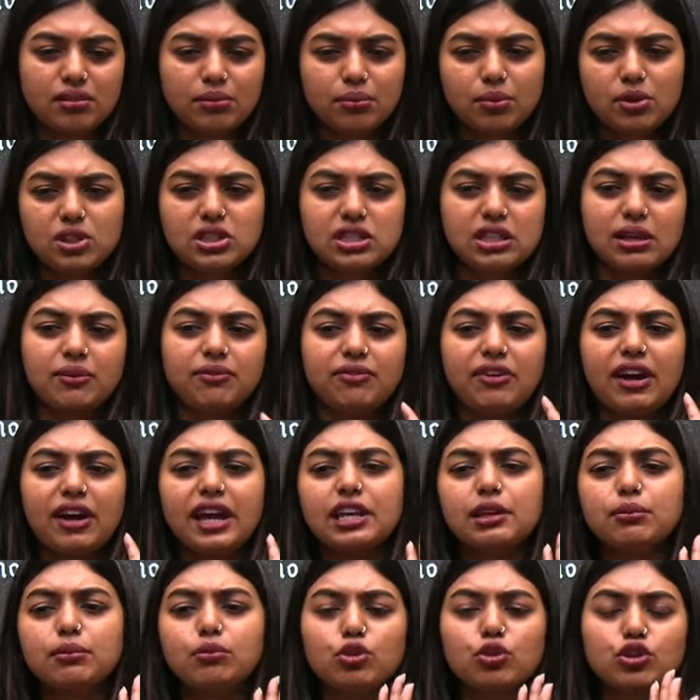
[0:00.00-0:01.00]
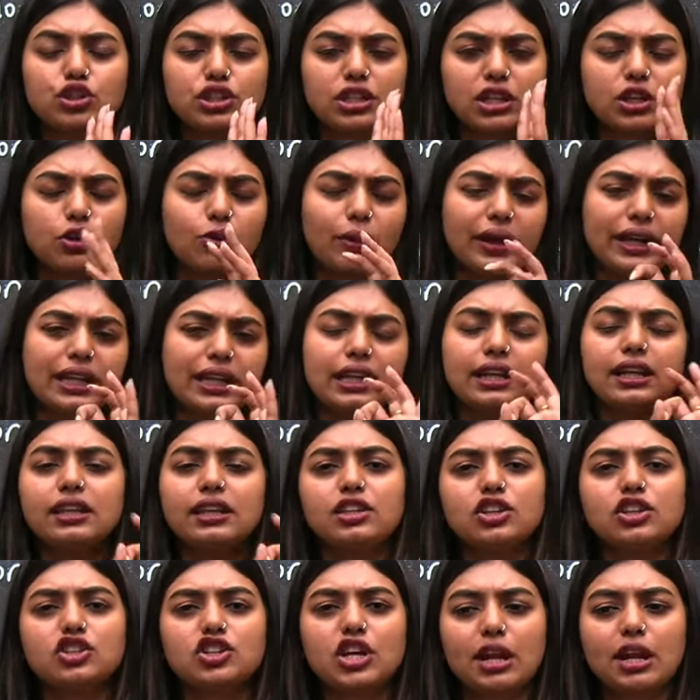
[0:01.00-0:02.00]
Put some fire emoji quickly
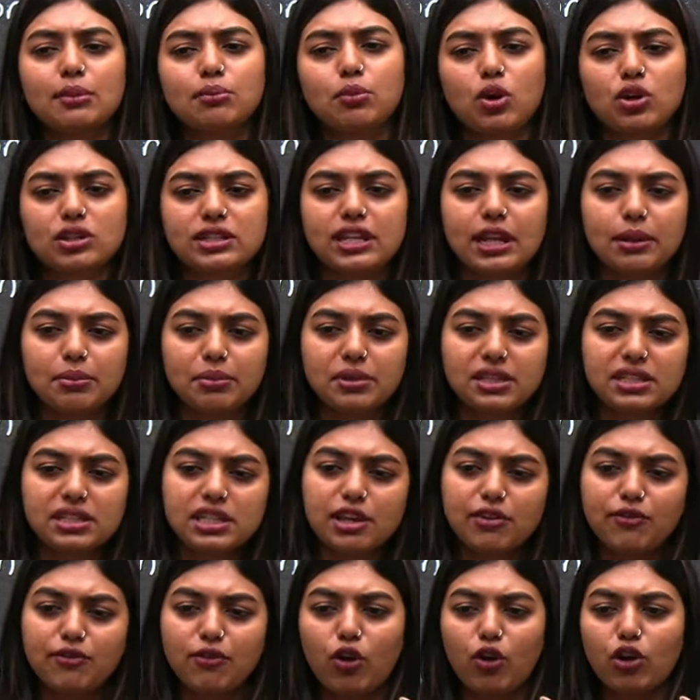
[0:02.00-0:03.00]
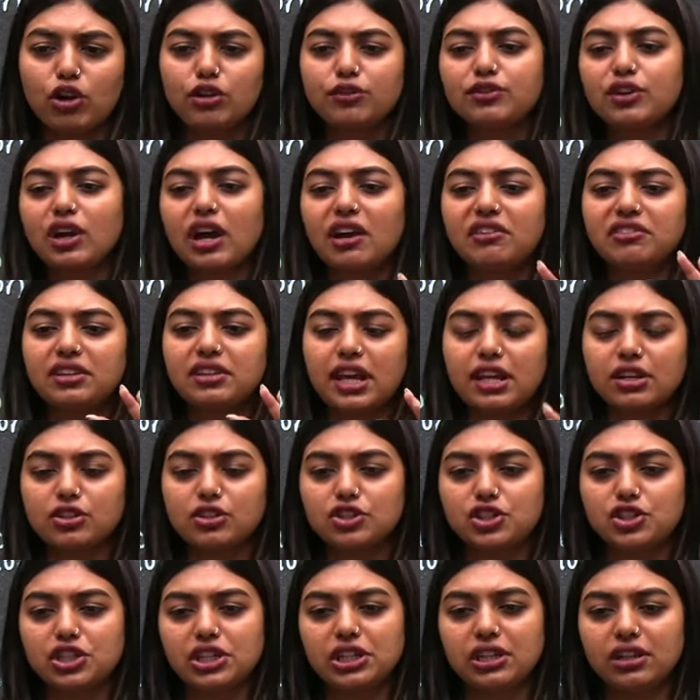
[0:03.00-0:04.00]
in the chat box. Let me see if all of you have the
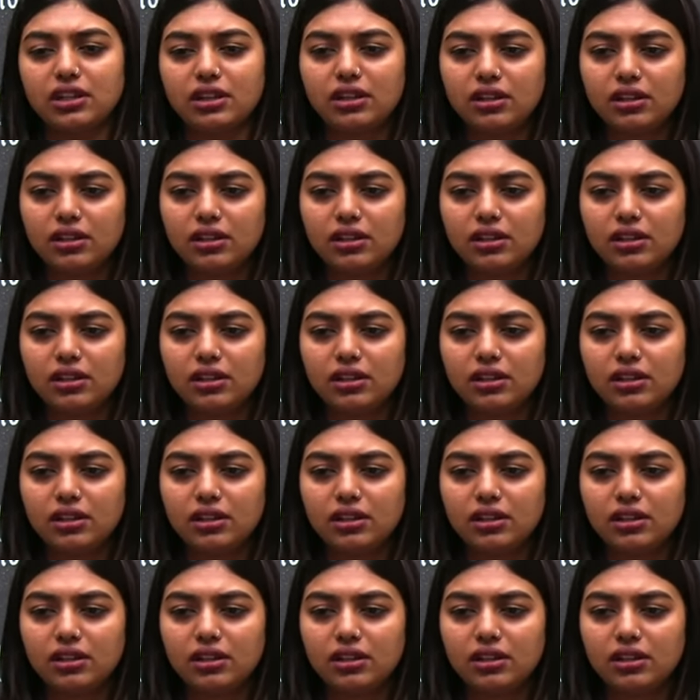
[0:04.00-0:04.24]
energy.